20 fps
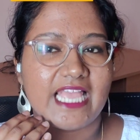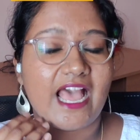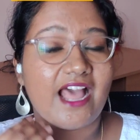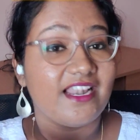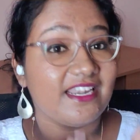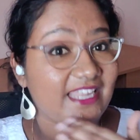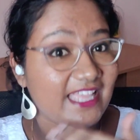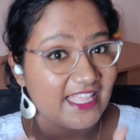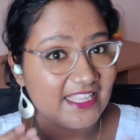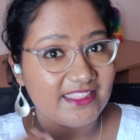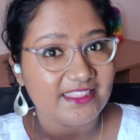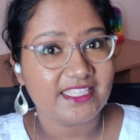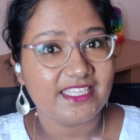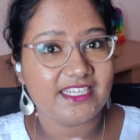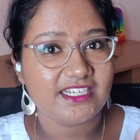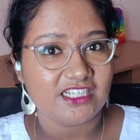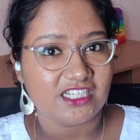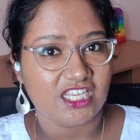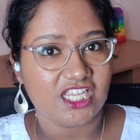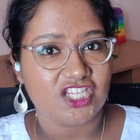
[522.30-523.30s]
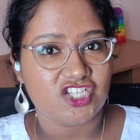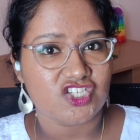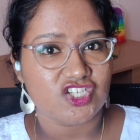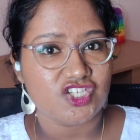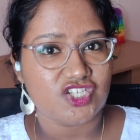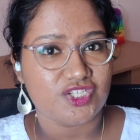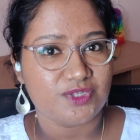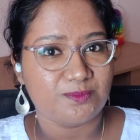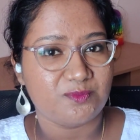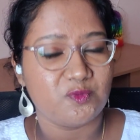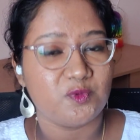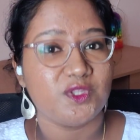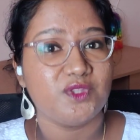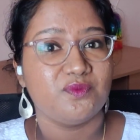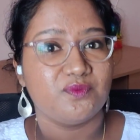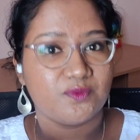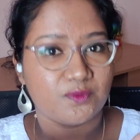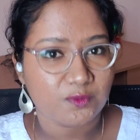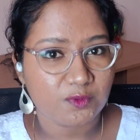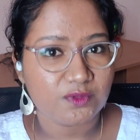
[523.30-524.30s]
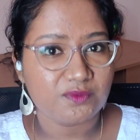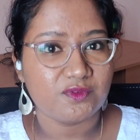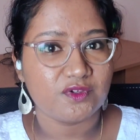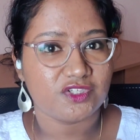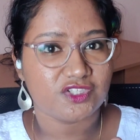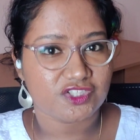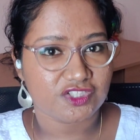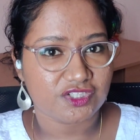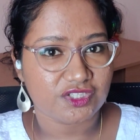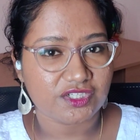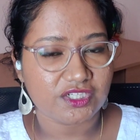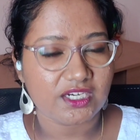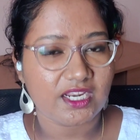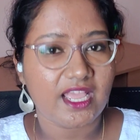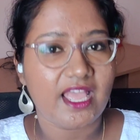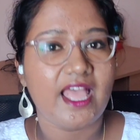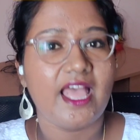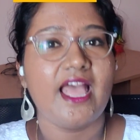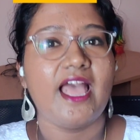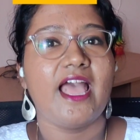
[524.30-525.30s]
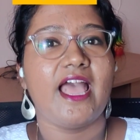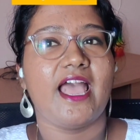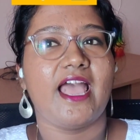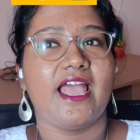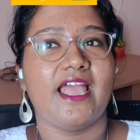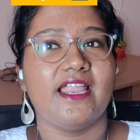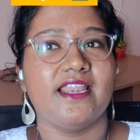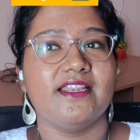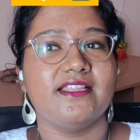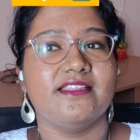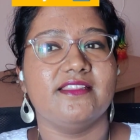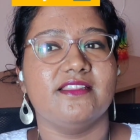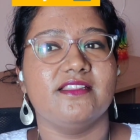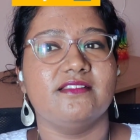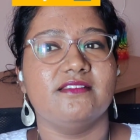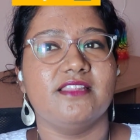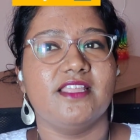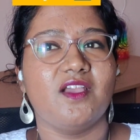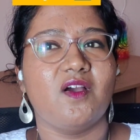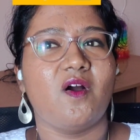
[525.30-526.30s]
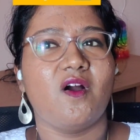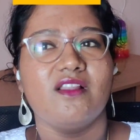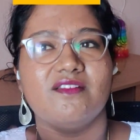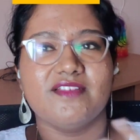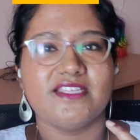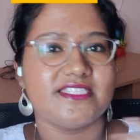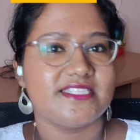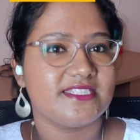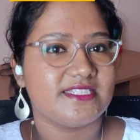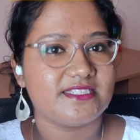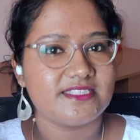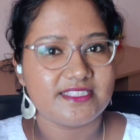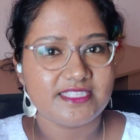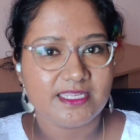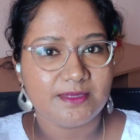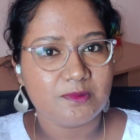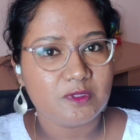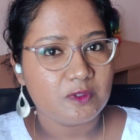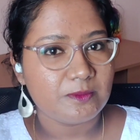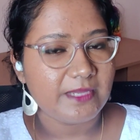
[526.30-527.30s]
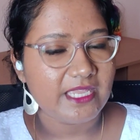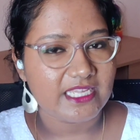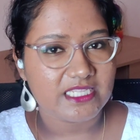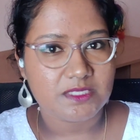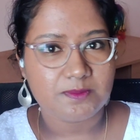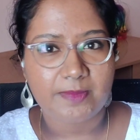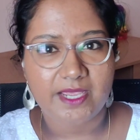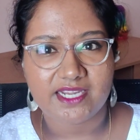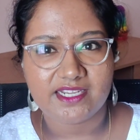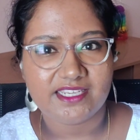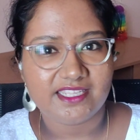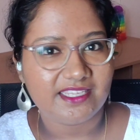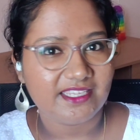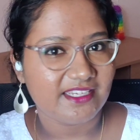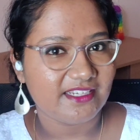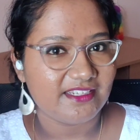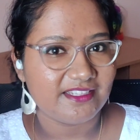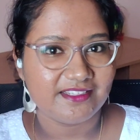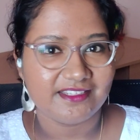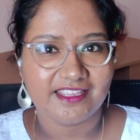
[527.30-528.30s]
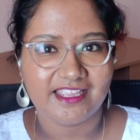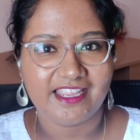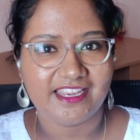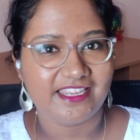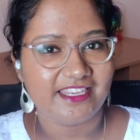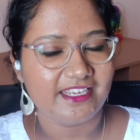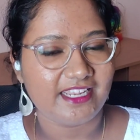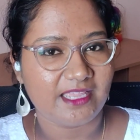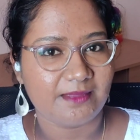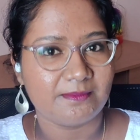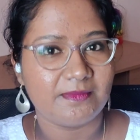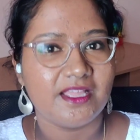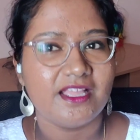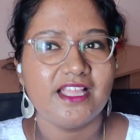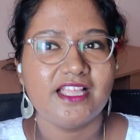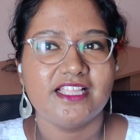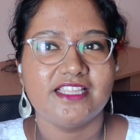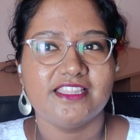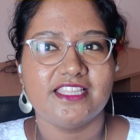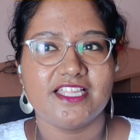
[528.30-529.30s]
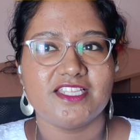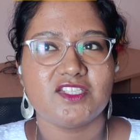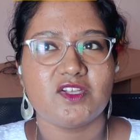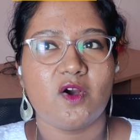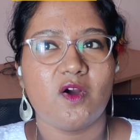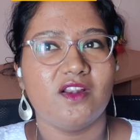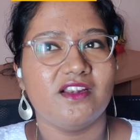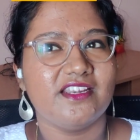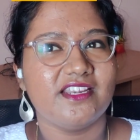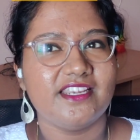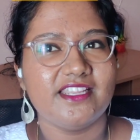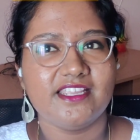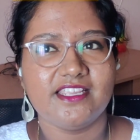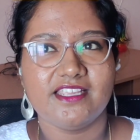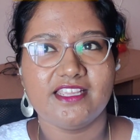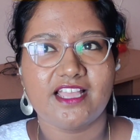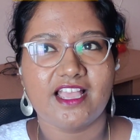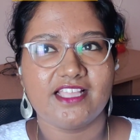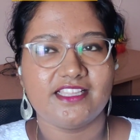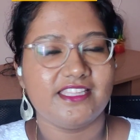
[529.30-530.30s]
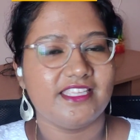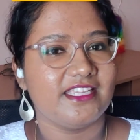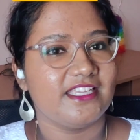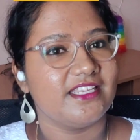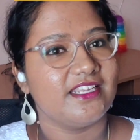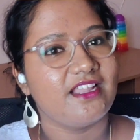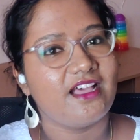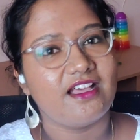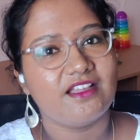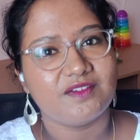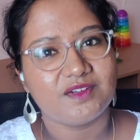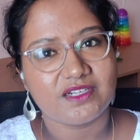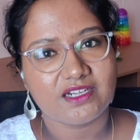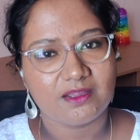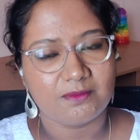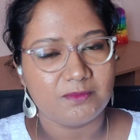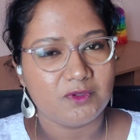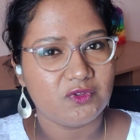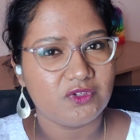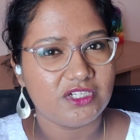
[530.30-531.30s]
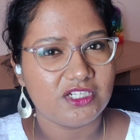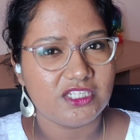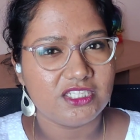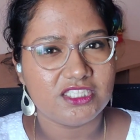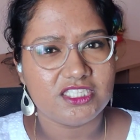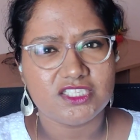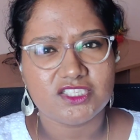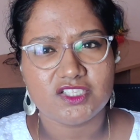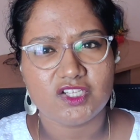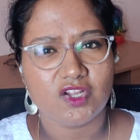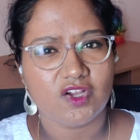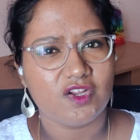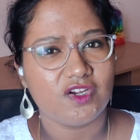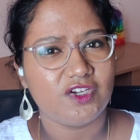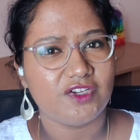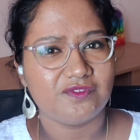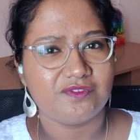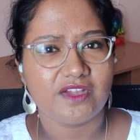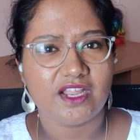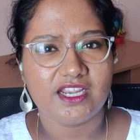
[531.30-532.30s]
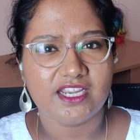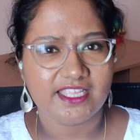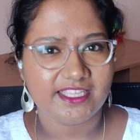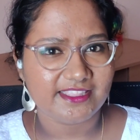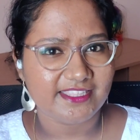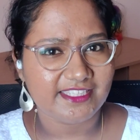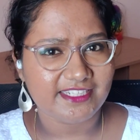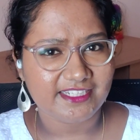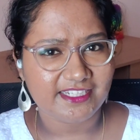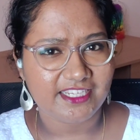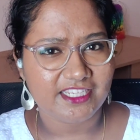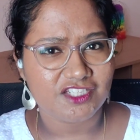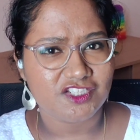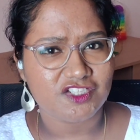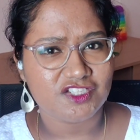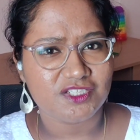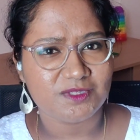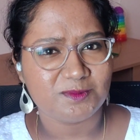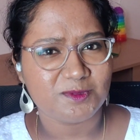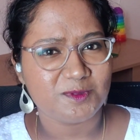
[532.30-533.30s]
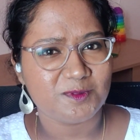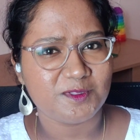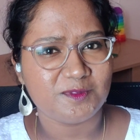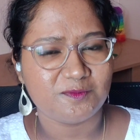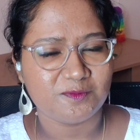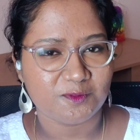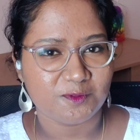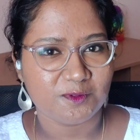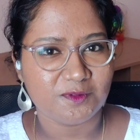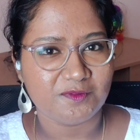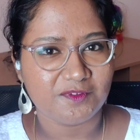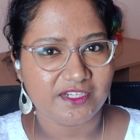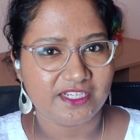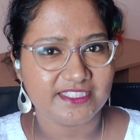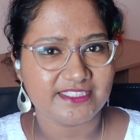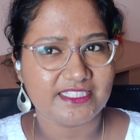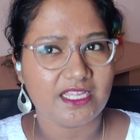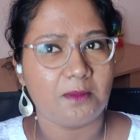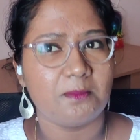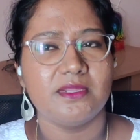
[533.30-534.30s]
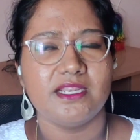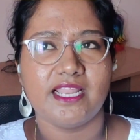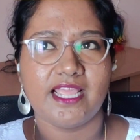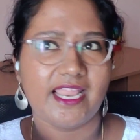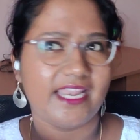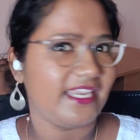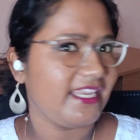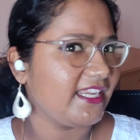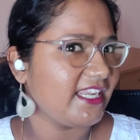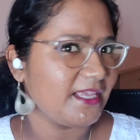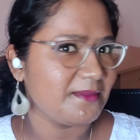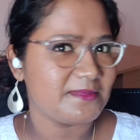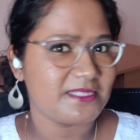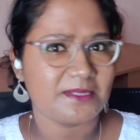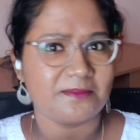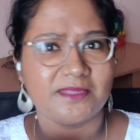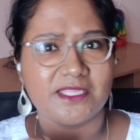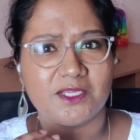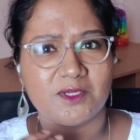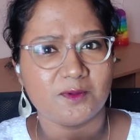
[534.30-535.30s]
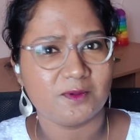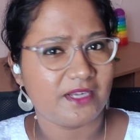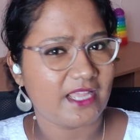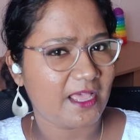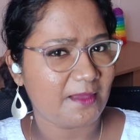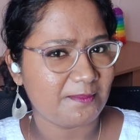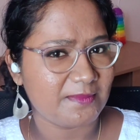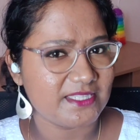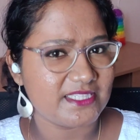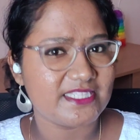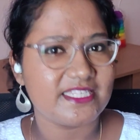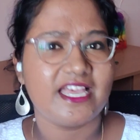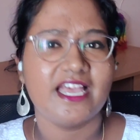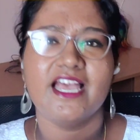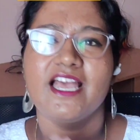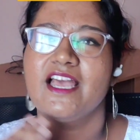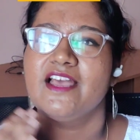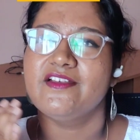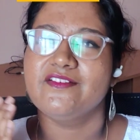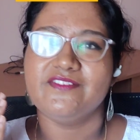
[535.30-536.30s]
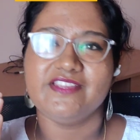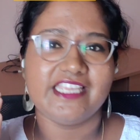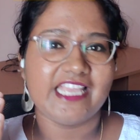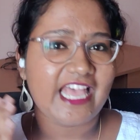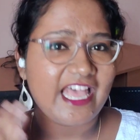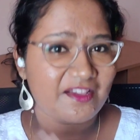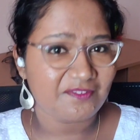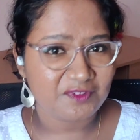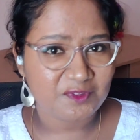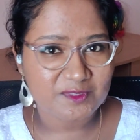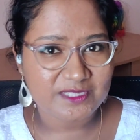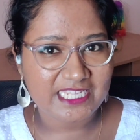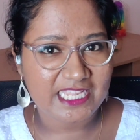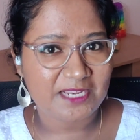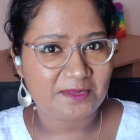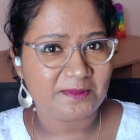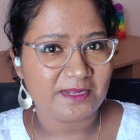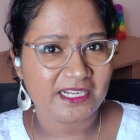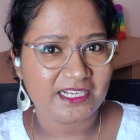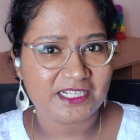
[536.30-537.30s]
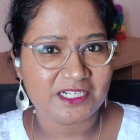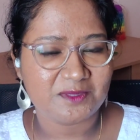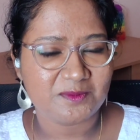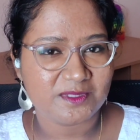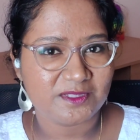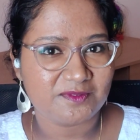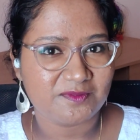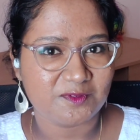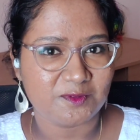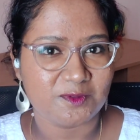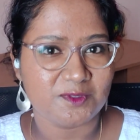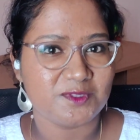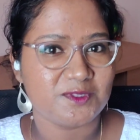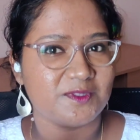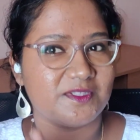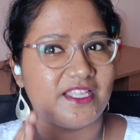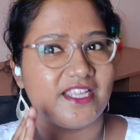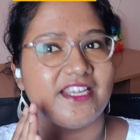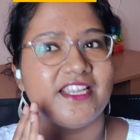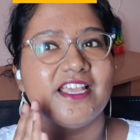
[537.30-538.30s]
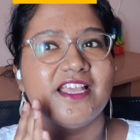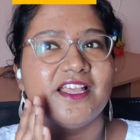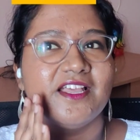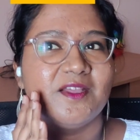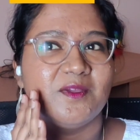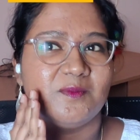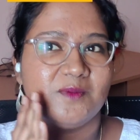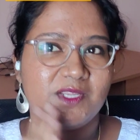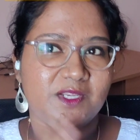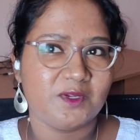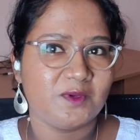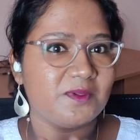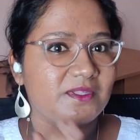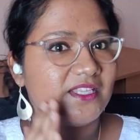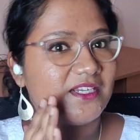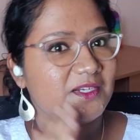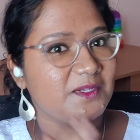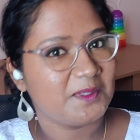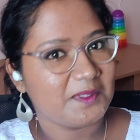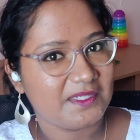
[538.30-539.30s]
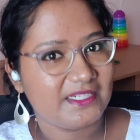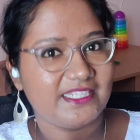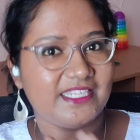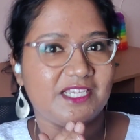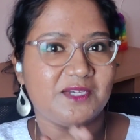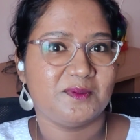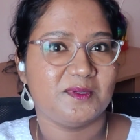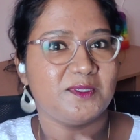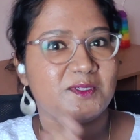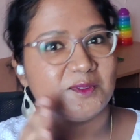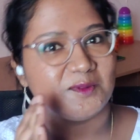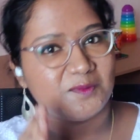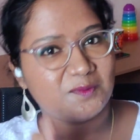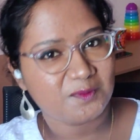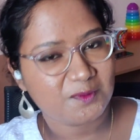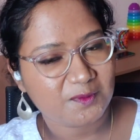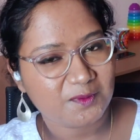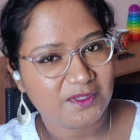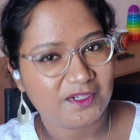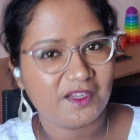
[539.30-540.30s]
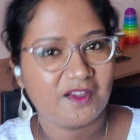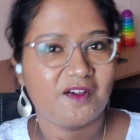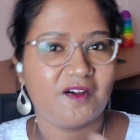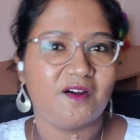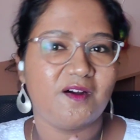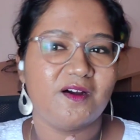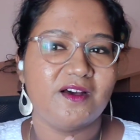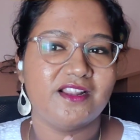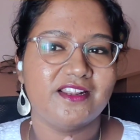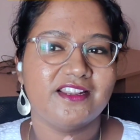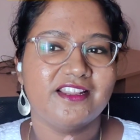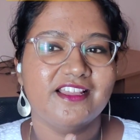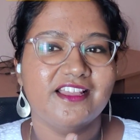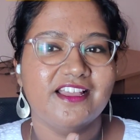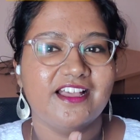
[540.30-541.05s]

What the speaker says: unhealthy relationship with food for children, and they always seem to be expecting it anytime. There's already, I think in our community, there's a lot of unhealthy relationships with food. For example, anytime something good happens, we have to celebrate it with food, so that we know that good equal to food, or